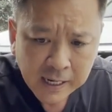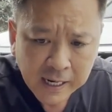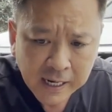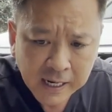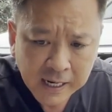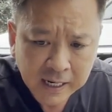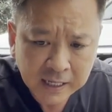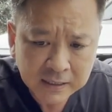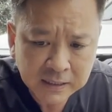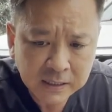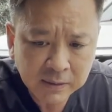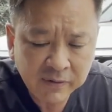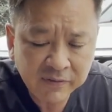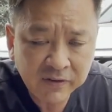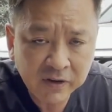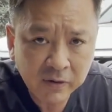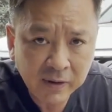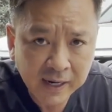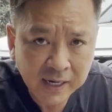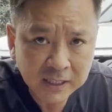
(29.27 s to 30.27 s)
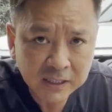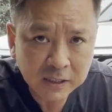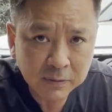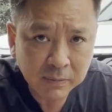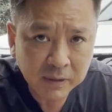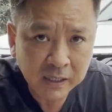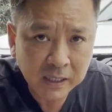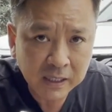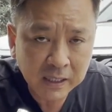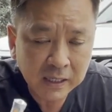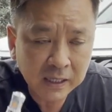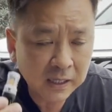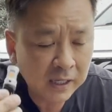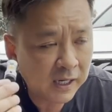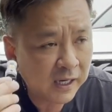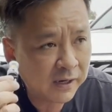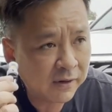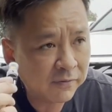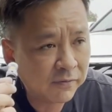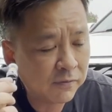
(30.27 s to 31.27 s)
And some of you asked me
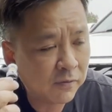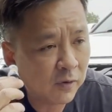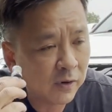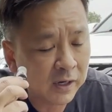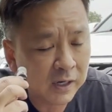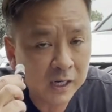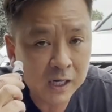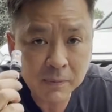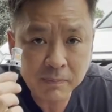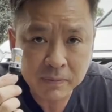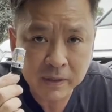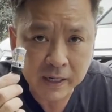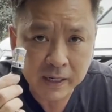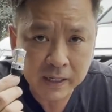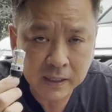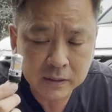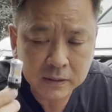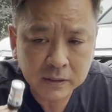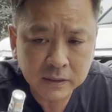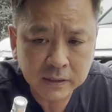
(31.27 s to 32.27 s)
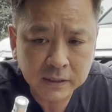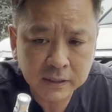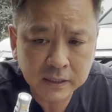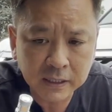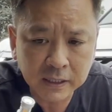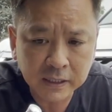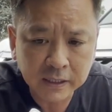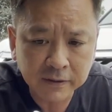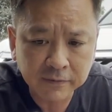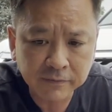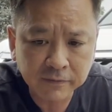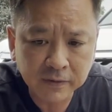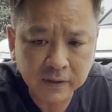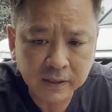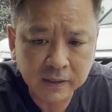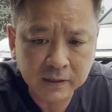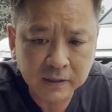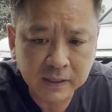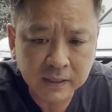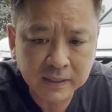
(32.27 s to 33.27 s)
uh, for an update to see if
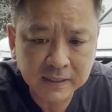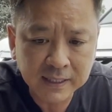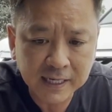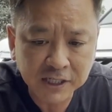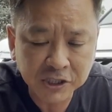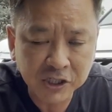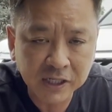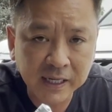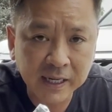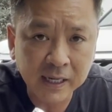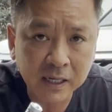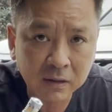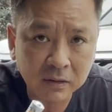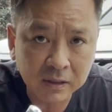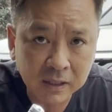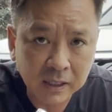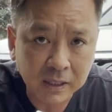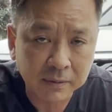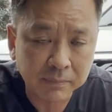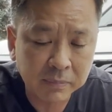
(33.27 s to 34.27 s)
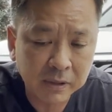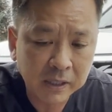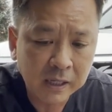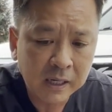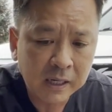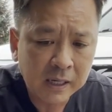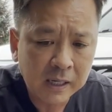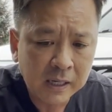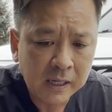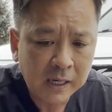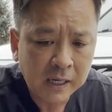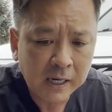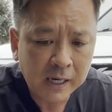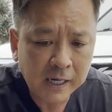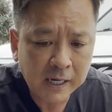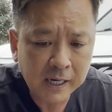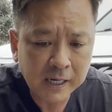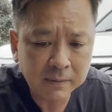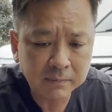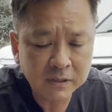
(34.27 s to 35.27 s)
uh, these actually held up.
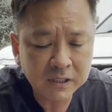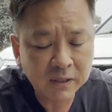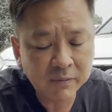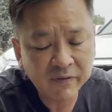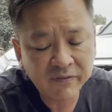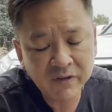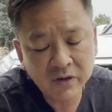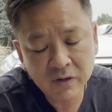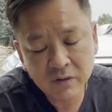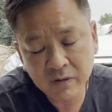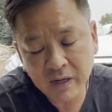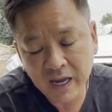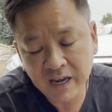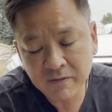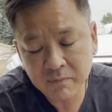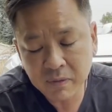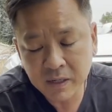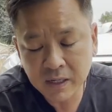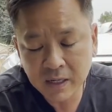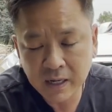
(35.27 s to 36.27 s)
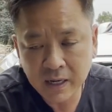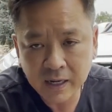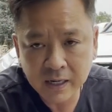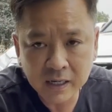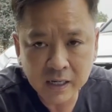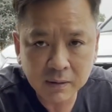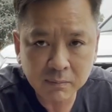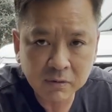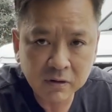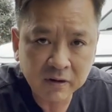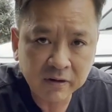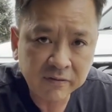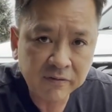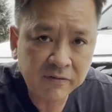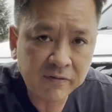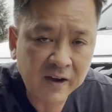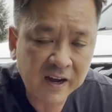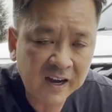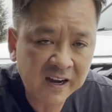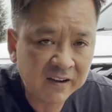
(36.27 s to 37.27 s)
Um, some of you gave me a number of
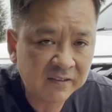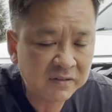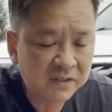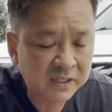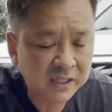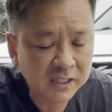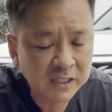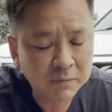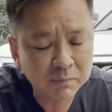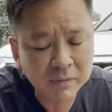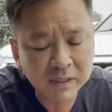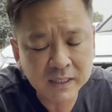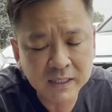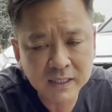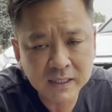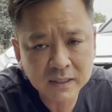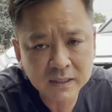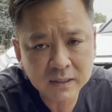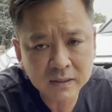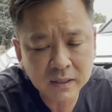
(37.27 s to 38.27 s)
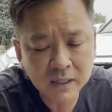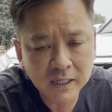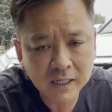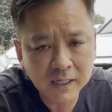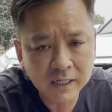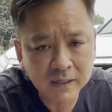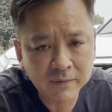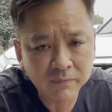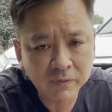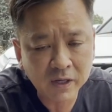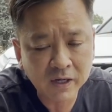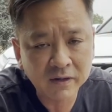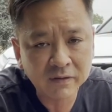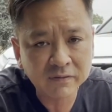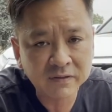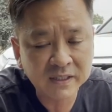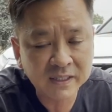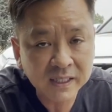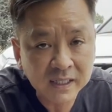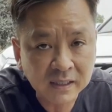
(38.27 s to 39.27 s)
five, six minutes um,
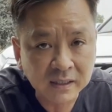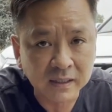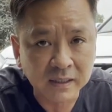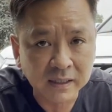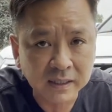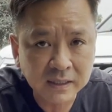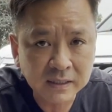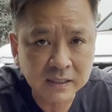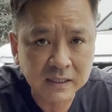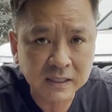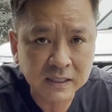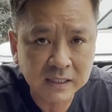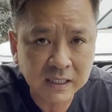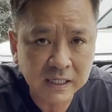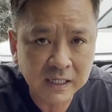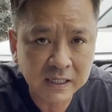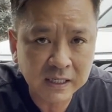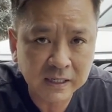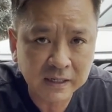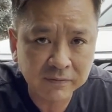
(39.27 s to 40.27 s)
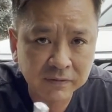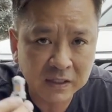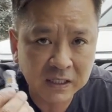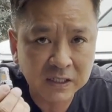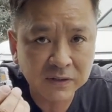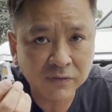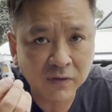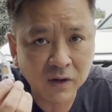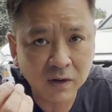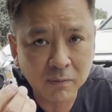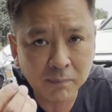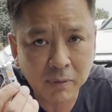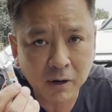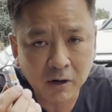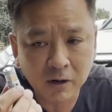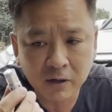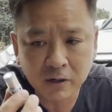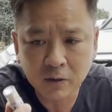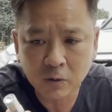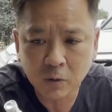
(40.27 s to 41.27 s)
of signaling to see if these fall
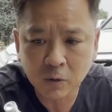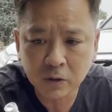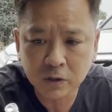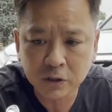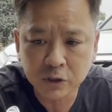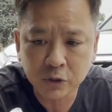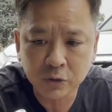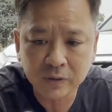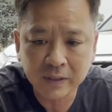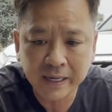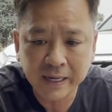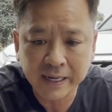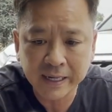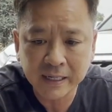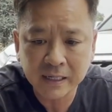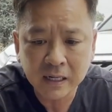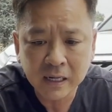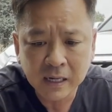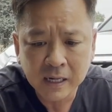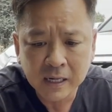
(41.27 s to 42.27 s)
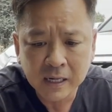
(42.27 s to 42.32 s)
apart or do they